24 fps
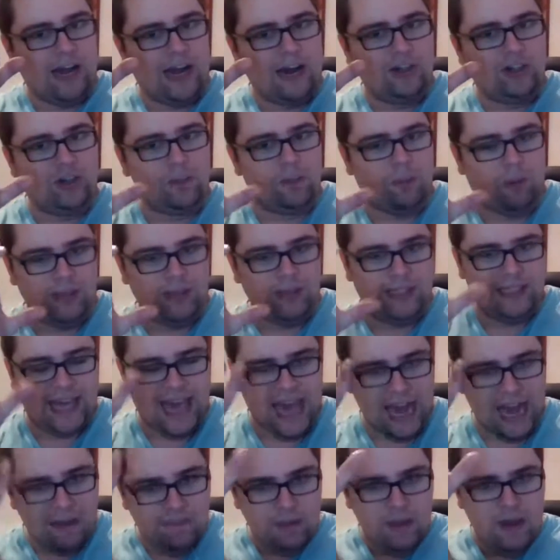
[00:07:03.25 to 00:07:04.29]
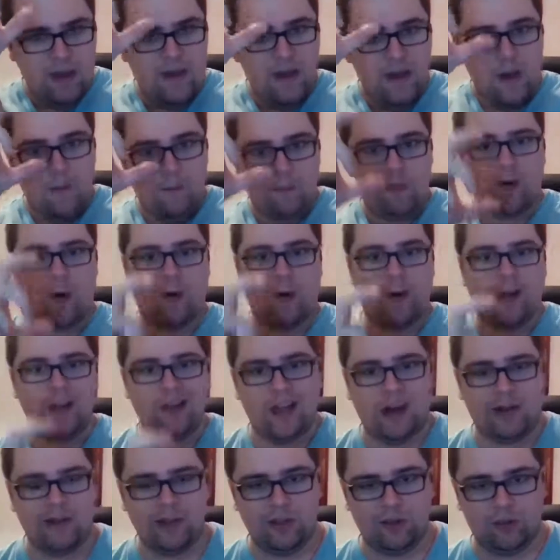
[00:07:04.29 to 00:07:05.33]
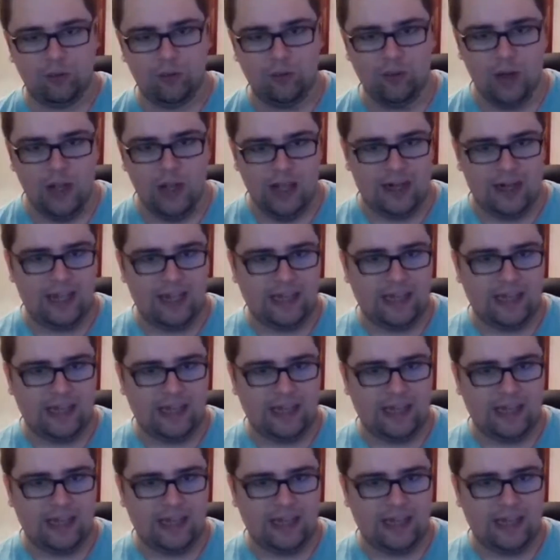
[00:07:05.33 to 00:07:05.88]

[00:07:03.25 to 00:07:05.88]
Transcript: larger points can be broken down into